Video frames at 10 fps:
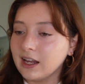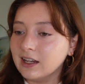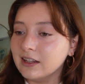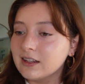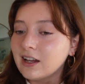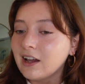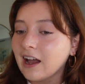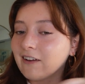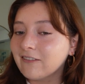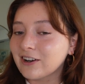And
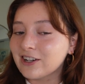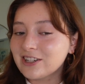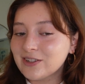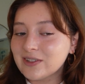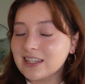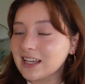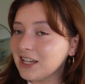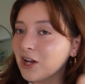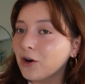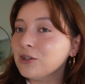at first she was like,
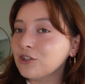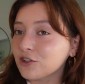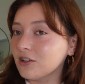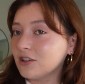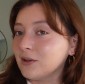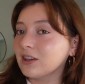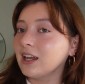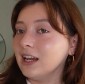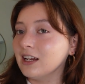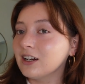you know, when you showed it to me on the
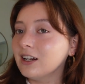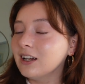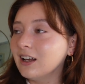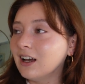hanger,